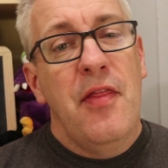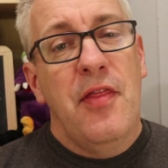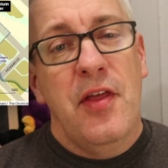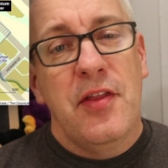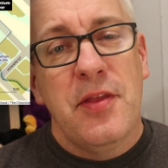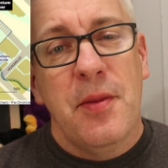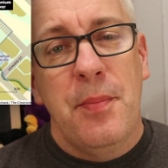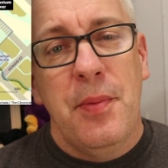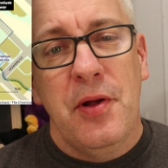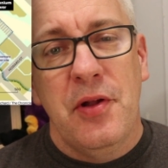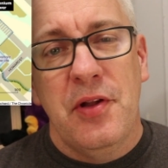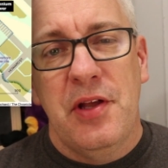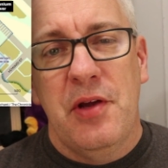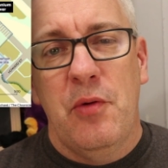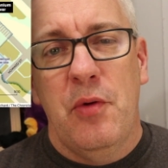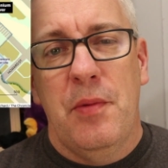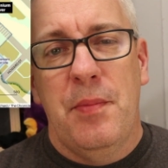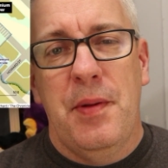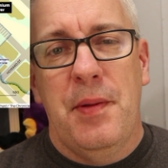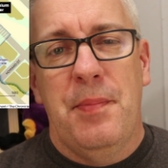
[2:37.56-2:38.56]
that the building
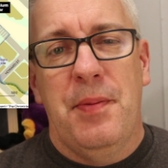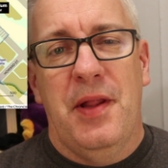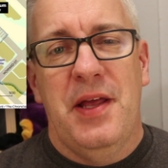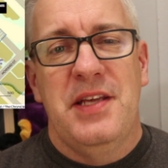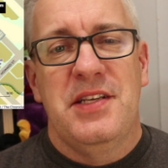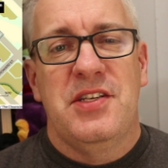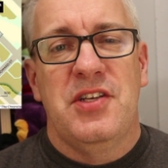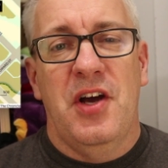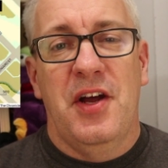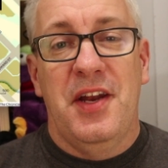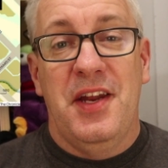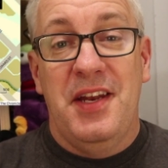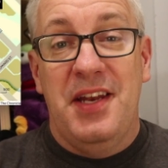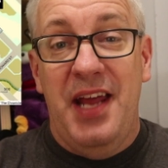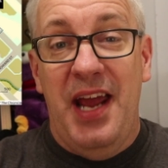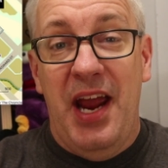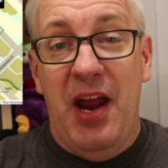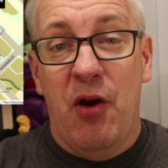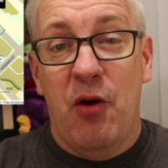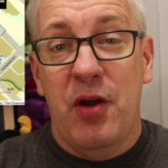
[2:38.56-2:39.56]
would be placed on an
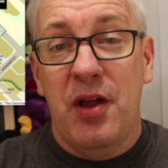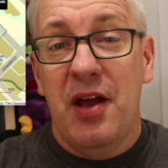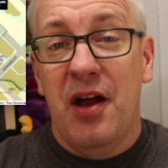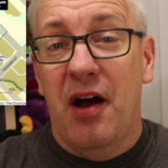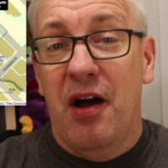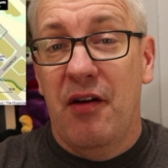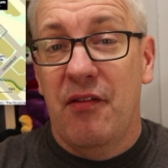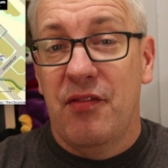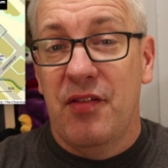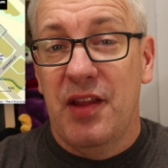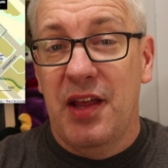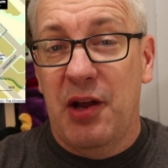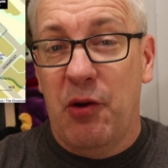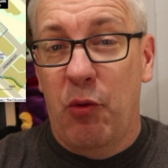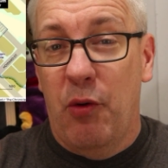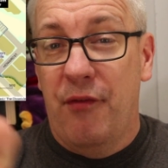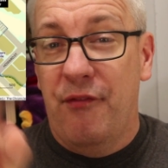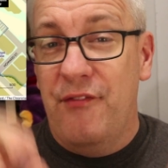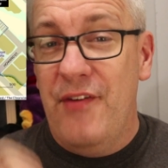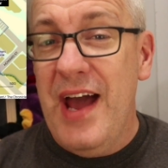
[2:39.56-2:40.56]
area of
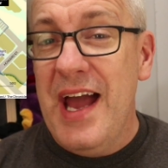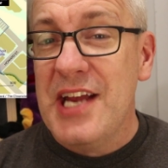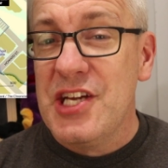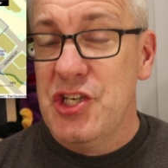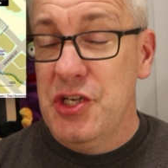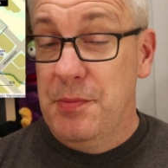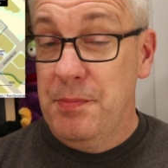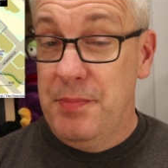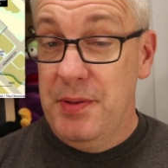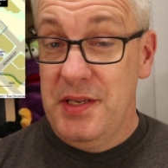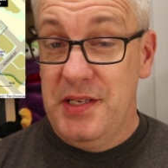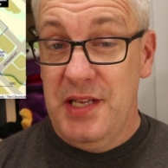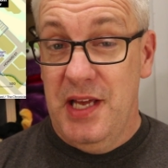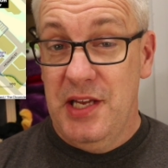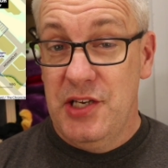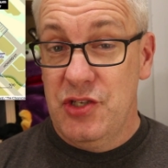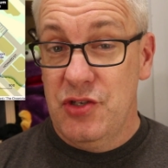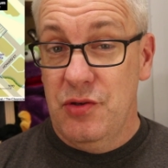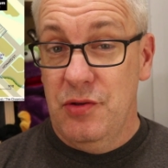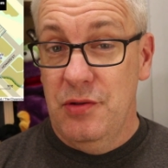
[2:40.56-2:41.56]
liquefaction
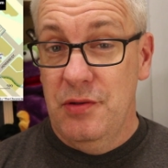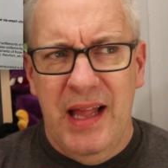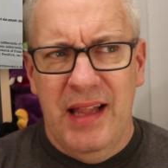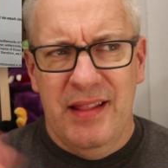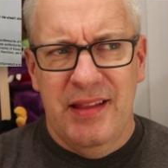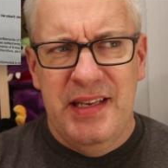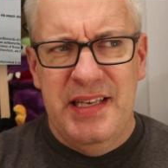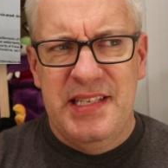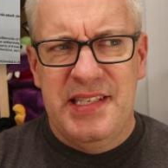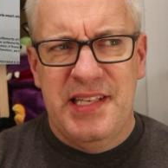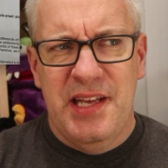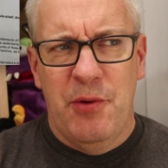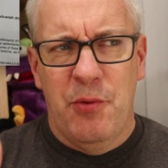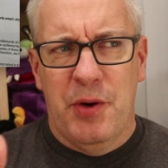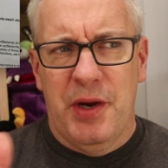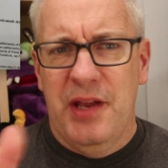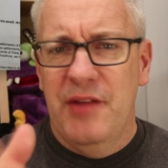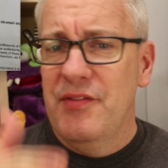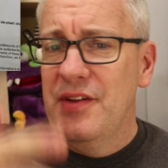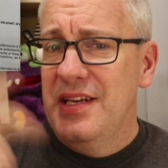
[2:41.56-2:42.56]
potential. At least they were
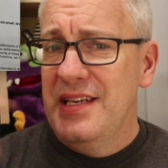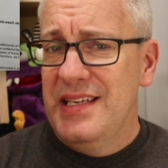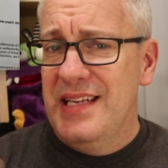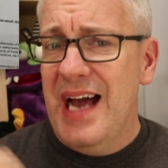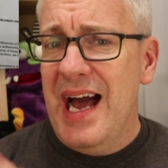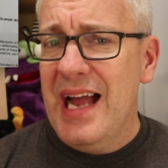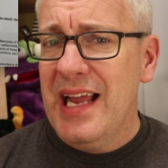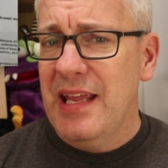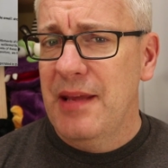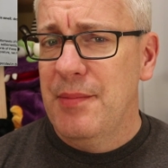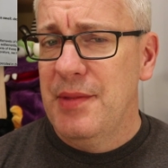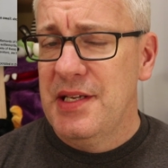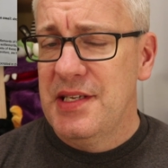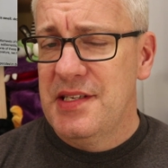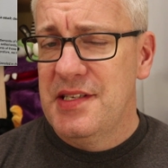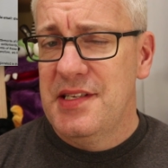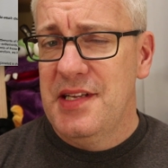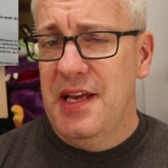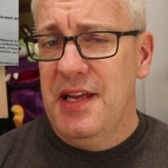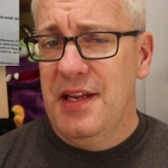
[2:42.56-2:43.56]
given documents
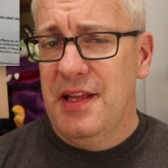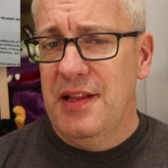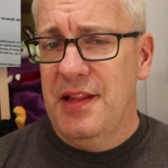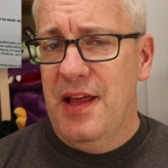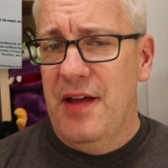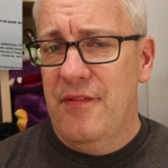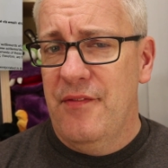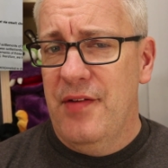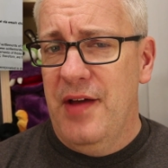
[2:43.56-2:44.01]
stating that